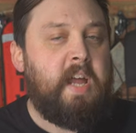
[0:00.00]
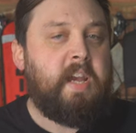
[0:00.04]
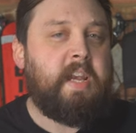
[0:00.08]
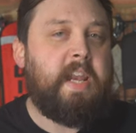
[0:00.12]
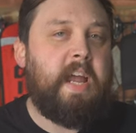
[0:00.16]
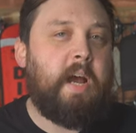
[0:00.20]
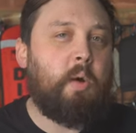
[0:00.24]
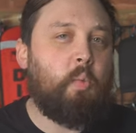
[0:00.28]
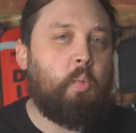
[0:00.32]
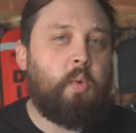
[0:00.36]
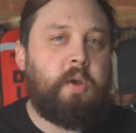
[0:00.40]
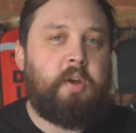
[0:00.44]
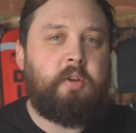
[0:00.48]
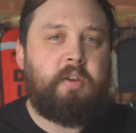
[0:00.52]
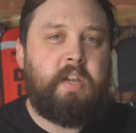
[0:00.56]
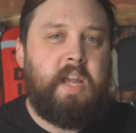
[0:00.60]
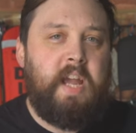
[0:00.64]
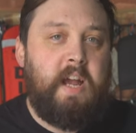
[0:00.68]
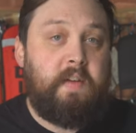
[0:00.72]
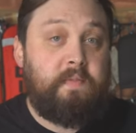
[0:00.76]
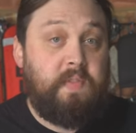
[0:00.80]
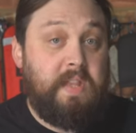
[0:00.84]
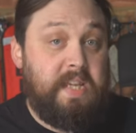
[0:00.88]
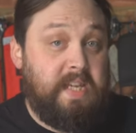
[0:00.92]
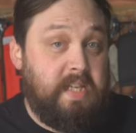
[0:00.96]
Now, we only
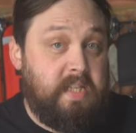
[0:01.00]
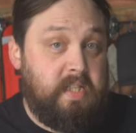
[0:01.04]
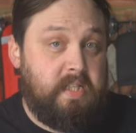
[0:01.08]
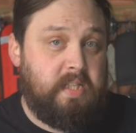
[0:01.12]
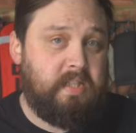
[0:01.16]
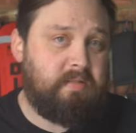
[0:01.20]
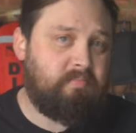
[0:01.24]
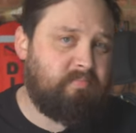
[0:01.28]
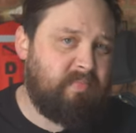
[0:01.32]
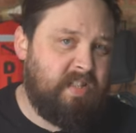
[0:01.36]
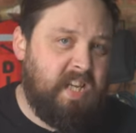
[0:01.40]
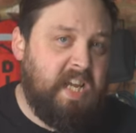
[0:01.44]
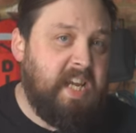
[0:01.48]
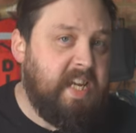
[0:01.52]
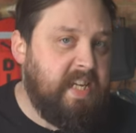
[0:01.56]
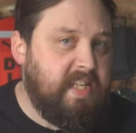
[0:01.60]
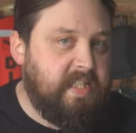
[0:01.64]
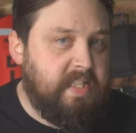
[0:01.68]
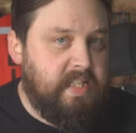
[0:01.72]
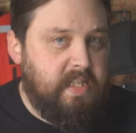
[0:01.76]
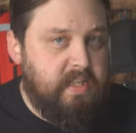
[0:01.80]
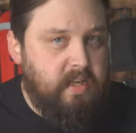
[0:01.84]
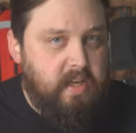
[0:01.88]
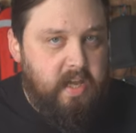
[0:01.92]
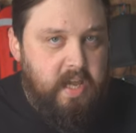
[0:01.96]
have these
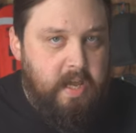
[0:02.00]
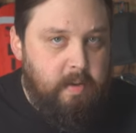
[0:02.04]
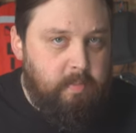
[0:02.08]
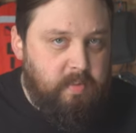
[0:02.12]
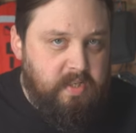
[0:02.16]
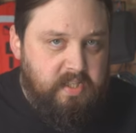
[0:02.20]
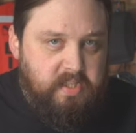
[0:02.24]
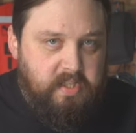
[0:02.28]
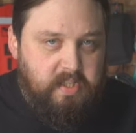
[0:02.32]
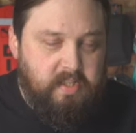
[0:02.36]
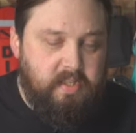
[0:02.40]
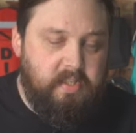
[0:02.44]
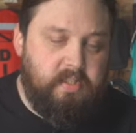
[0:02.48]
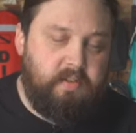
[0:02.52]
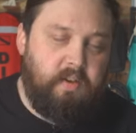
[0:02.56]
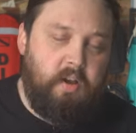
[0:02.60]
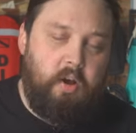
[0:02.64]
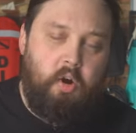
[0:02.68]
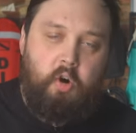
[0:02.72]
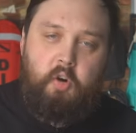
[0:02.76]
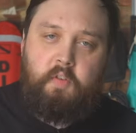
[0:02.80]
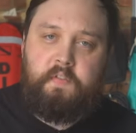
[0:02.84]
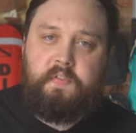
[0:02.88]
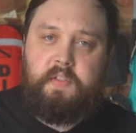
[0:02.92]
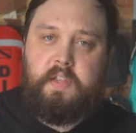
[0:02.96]
teasing images
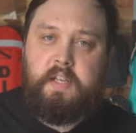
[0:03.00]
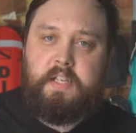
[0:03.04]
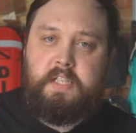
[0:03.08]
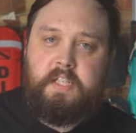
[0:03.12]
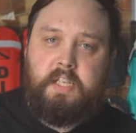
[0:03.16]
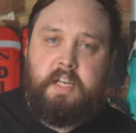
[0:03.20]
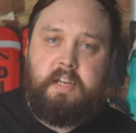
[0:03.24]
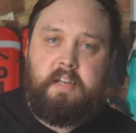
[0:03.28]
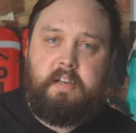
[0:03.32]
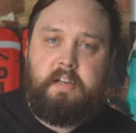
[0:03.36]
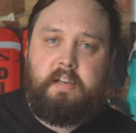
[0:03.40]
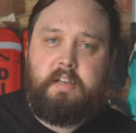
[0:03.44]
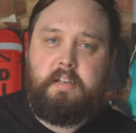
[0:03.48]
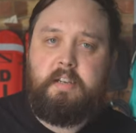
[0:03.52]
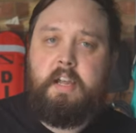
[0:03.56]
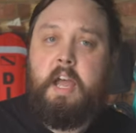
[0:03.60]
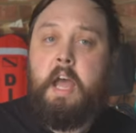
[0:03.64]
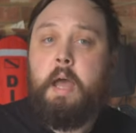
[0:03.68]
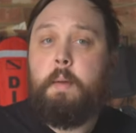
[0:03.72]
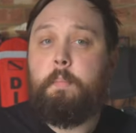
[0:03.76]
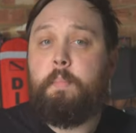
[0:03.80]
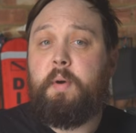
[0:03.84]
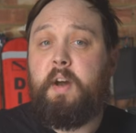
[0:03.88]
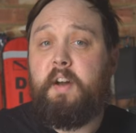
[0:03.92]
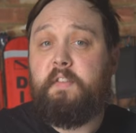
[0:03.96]
of the Tern,
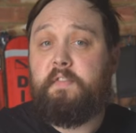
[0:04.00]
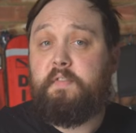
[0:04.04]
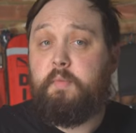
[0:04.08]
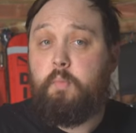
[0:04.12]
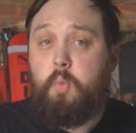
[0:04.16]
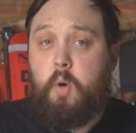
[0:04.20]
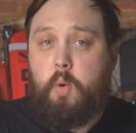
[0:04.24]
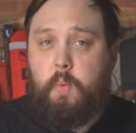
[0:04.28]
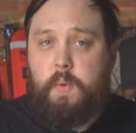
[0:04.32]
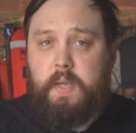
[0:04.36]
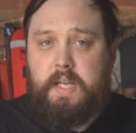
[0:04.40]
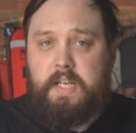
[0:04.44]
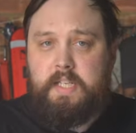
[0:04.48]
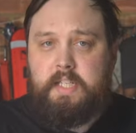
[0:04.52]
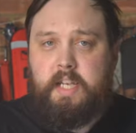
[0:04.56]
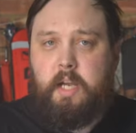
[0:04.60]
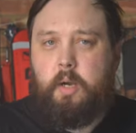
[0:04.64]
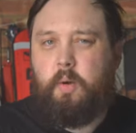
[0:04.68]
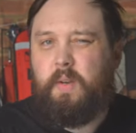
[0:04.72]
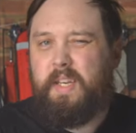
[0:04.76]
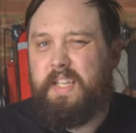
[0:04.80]
but from what we can tell,